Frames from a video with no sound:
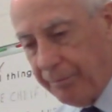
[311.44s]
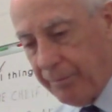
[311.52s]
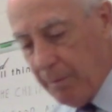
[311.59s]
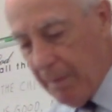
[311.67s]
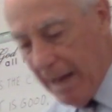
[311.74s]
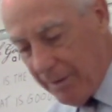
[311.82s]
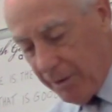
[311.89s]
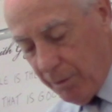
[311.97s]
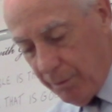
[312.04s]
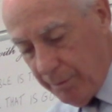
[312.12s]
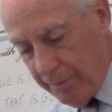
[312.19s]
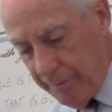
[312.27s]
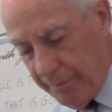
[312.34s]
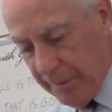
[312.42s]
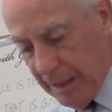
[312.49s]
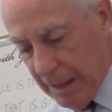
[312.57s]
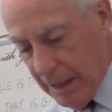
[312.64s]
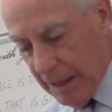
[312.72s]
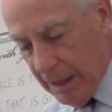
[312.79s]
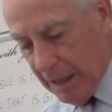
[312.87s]
Matthew.
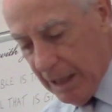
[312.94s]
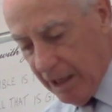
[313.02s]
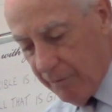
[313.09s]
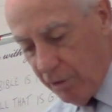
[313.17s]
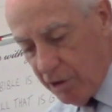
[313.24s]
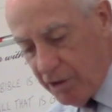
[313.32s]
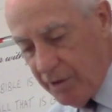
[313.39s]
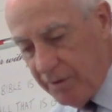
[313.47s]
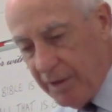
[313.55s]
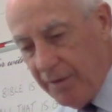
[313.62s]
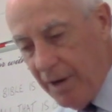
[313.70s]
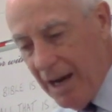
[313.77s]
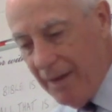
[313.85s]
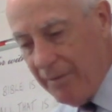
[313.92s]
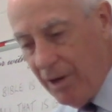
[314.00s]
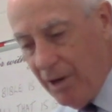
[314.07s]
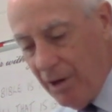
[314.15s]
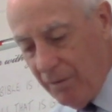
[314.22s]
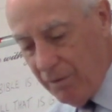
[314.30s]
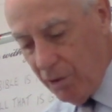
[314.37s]
In verse 55
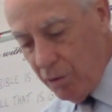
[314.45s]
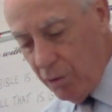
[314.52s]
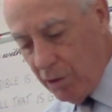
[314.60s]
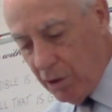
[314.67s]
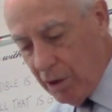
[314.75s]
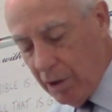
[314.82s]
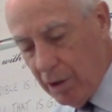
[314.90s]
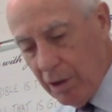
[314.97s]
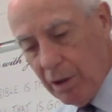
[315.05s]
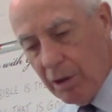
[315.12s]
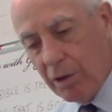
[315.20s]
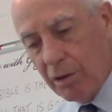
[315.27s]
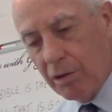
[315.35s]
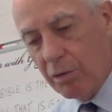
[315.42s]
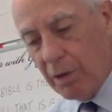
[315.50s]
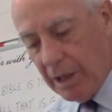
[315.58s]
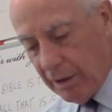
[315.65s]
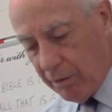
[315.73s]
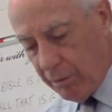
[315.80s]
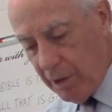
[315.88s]
of Luke
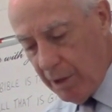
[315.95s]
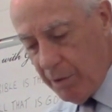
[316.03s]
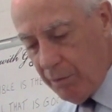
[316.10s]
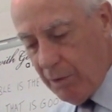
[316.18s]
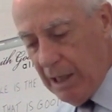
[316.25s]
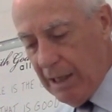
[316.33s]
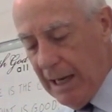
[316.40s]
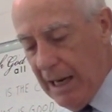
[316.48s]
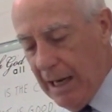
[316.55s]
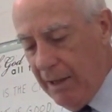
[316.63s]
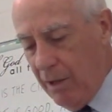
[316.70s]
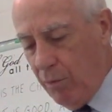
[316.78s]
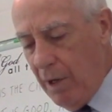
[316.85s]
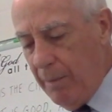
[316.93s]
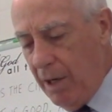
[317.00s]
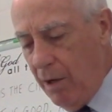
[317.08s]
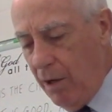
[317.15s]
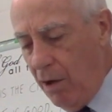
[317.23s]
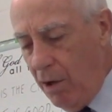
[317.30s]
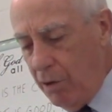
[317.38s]
23 we read, "And the women
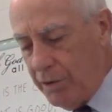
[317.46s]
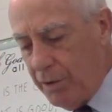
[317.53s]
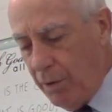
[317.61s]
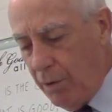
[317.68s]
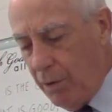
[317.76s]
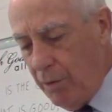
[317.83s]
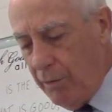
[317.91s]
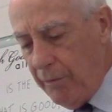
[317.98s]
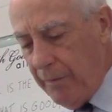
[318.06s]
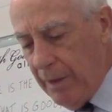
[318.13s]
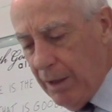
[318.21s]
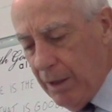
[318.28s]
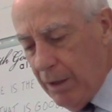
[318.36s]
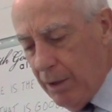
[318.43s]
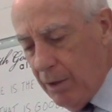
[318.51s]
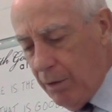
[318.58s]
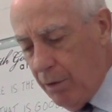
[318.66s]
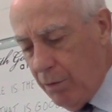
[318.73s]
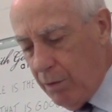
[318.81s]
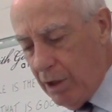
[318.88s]
also
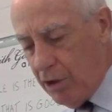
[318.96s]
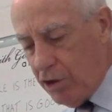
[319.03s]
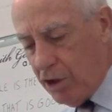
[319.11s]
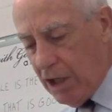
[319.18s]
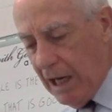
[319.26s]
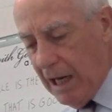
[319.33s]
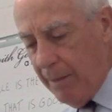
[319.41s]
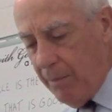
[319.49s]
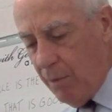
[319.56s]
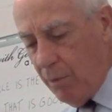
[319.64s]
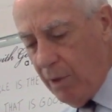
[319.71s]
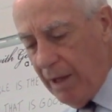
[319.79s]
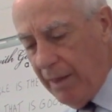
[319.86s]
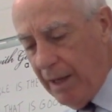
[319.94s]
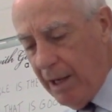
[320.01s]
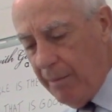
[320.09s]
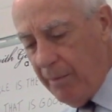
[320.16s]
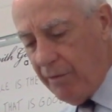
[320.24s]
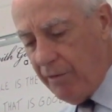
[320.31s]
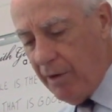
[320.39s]
which came with
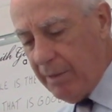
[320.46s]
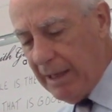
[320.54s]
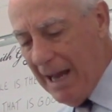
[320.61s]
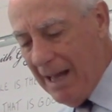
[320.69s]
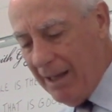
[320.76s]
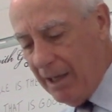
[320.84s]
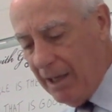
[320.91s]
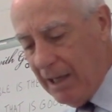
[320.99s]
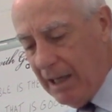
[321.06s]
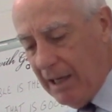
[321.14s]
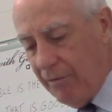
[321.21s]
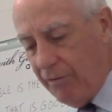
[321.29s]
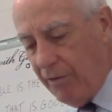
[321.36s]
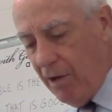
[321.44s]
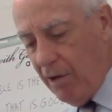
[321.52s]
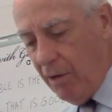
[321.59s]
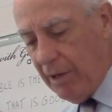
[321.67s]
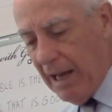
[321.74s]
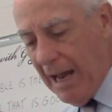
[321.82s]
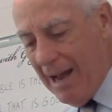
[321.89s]
him from Galilee
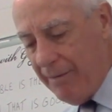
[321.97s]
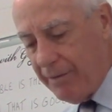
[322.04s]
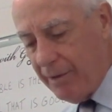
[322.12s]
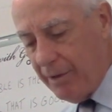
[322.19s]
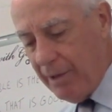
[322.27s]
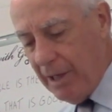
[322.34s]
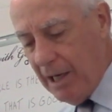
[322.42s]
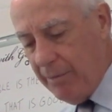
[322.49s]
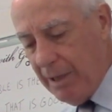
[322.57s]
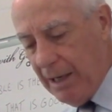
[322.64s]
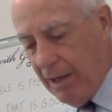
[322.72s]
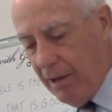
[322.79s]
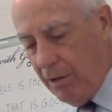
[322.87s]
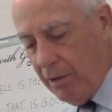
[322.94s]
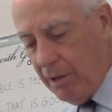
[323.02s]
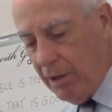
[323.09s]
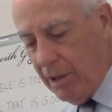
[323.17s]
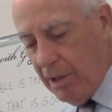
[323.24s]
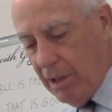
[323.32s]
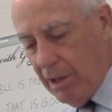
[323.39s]
followed after and beheld
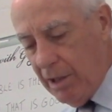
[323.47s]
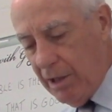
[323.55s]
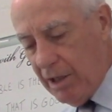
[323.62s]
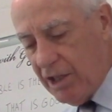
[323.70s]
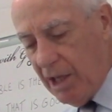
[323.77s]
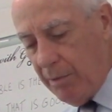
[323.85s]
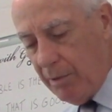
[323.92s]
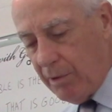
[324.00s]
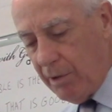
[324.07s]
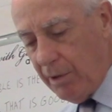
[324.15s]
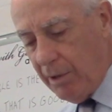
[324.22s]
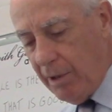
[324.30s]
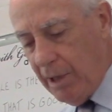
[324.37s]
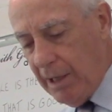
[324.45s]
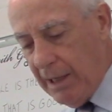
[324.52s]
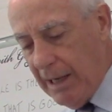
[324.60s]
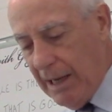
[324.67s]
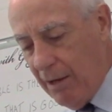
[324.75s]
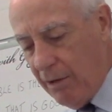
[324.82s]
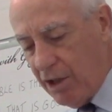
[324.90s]
the sepulchre and
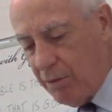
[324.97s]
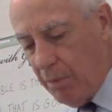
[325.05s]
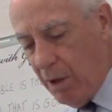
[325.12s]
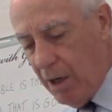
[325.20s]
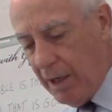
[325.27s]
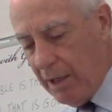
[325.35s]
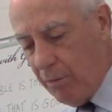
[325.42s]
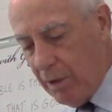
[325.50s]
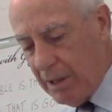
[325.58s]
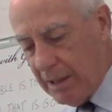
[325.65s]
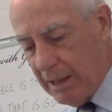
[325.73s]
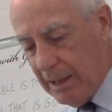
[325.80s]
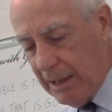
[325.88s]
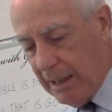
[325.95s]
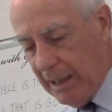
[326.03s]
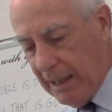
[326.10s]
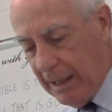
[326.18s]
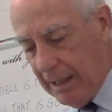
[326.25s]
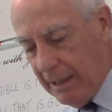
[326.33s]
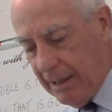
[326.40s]
how his body was
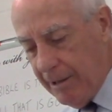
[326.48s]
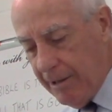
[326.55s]
laid."